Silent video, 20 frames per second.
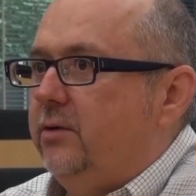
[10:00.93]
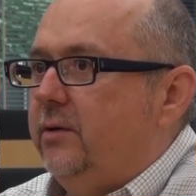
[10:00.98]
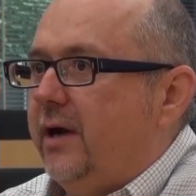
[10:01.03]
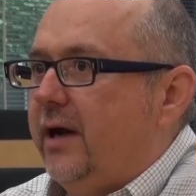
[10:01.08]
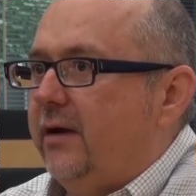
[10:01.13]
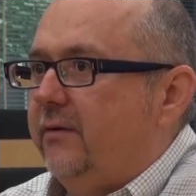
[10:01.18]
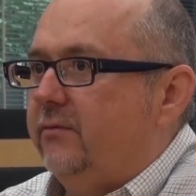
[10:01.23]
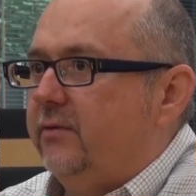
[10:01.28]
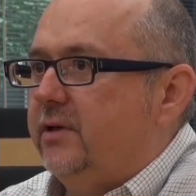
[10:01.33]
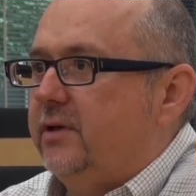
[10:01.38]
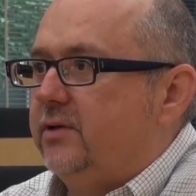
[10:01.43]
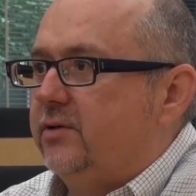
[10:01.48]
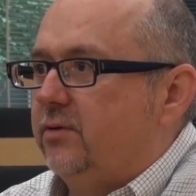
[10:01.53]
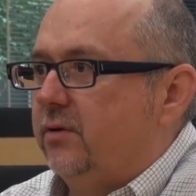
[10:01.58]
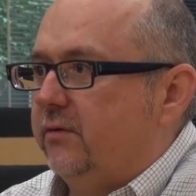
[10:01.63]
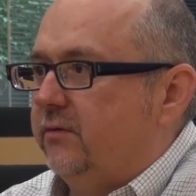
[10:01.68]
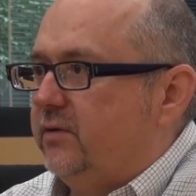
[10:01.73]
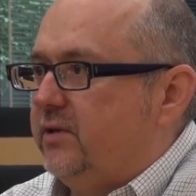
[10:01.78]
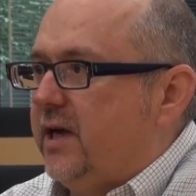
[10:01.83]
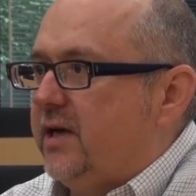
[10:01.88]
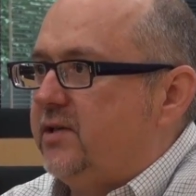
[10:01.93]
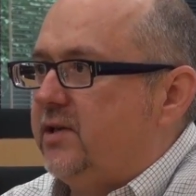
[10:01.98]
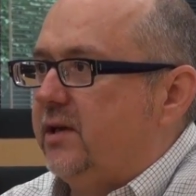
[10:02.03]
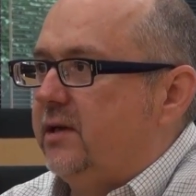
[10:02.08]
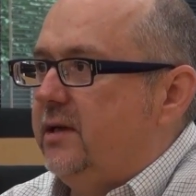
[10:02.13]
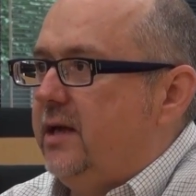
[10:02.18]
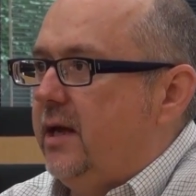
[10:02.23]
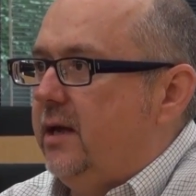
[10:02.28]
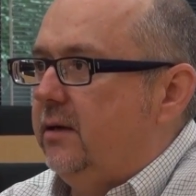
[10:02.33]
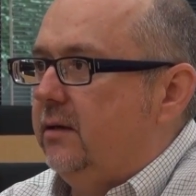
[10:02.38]
you have these sort of
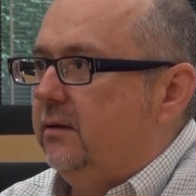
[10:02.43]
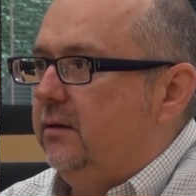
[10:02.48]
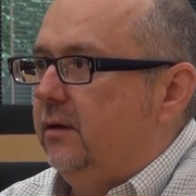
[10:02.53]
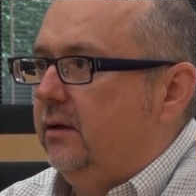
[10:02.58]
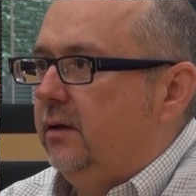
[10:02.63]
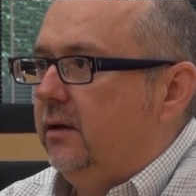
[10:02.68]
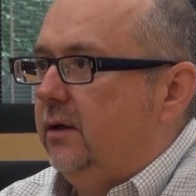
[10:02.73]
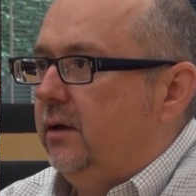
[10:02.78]
designated